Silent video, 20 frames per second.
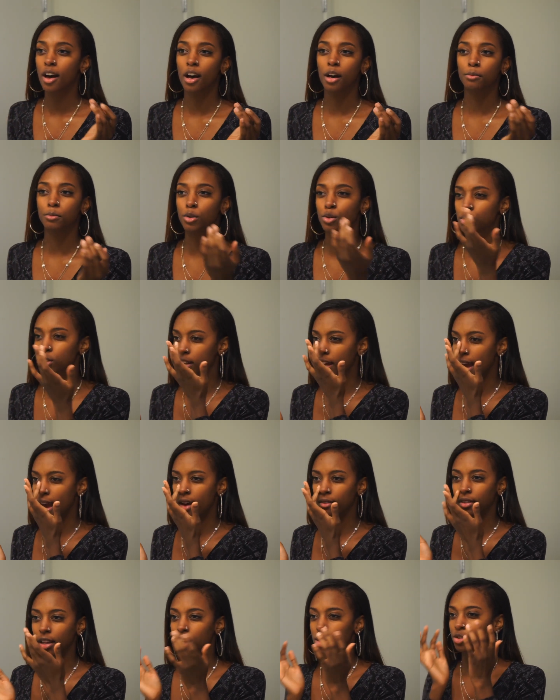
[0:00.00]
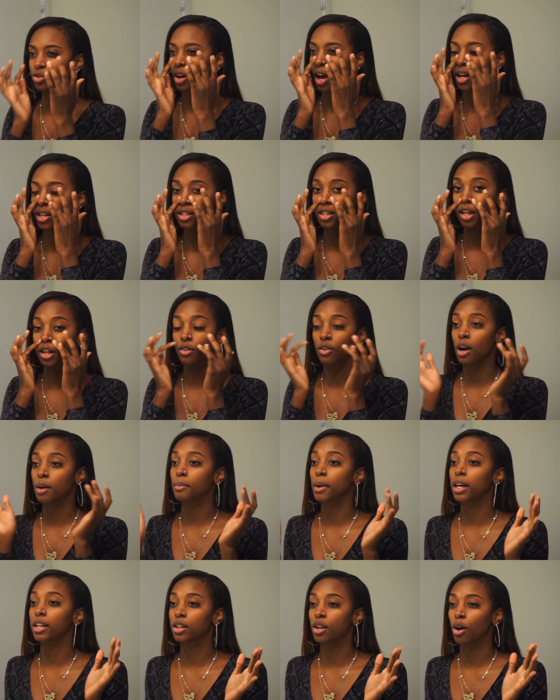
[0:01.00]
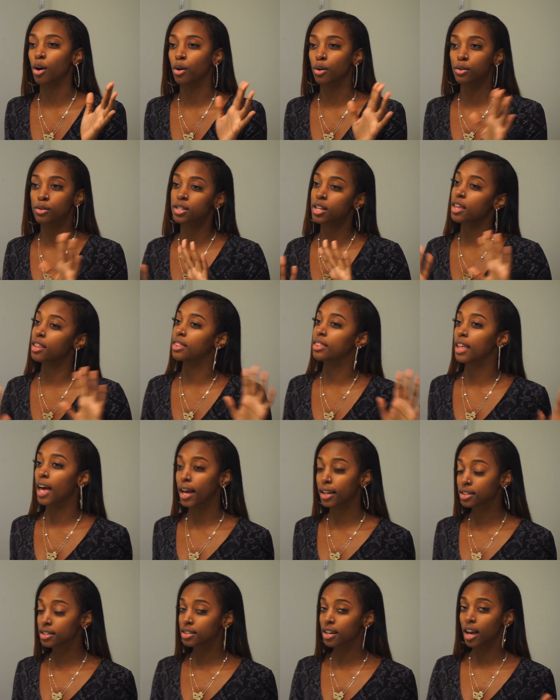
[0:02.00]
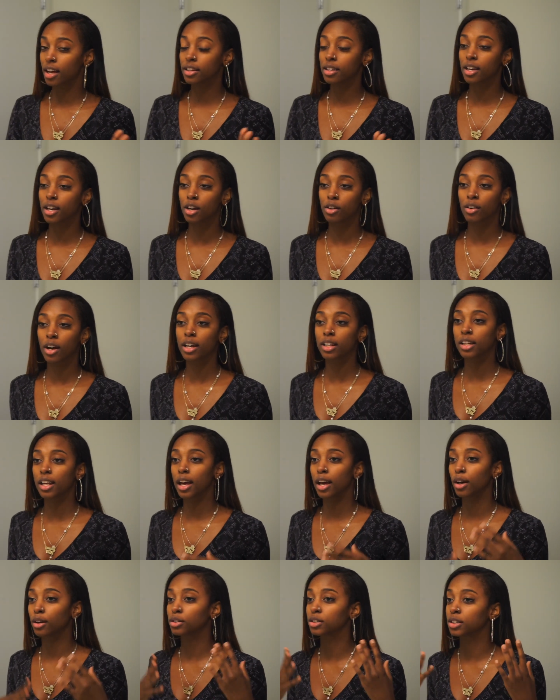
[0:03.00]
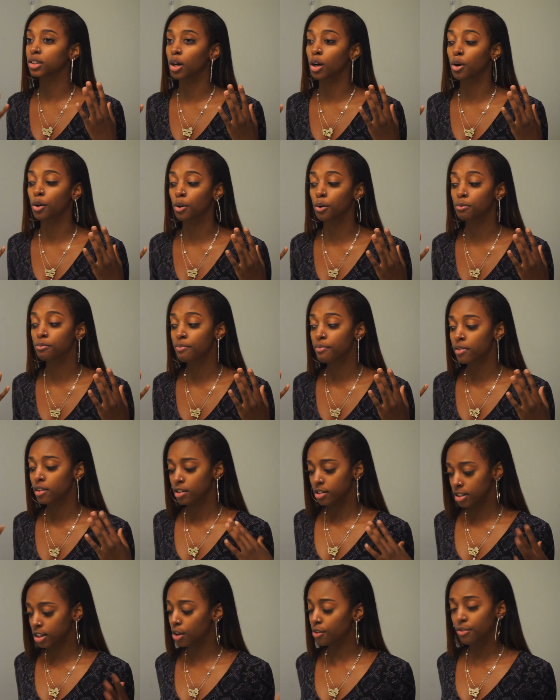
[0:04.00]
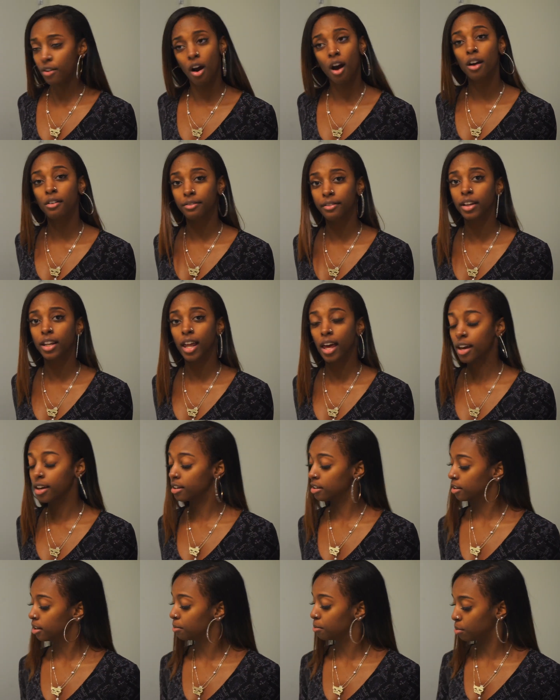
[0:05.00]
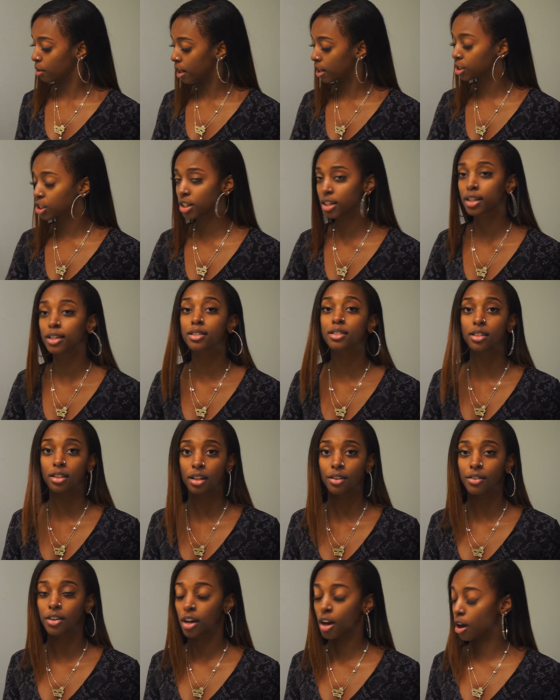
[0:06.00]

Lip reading: Usually I have like dry skin around my nose, and that's not there right now, so far I feel like the brush is living